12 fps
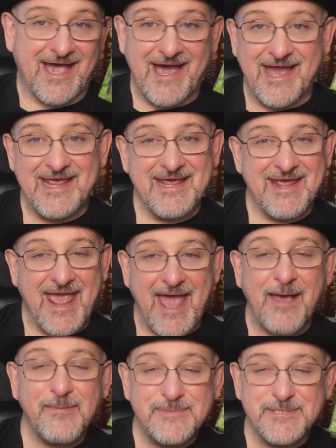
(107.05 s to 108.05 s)
I
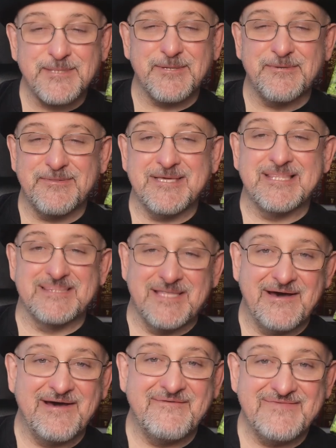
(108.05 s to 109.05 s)
absolutely
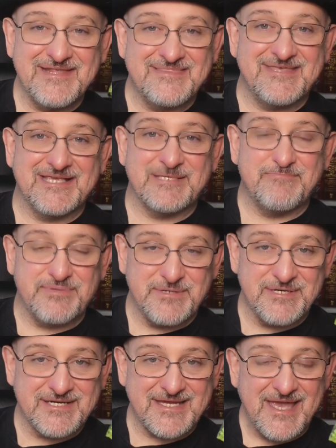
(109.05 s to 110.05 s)
loved this
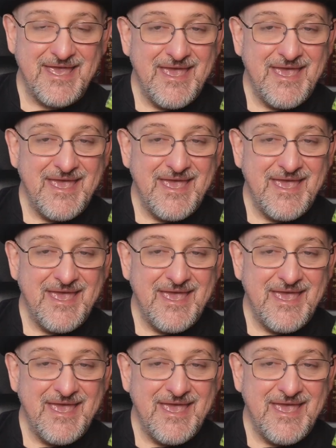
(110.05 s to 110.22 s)
book.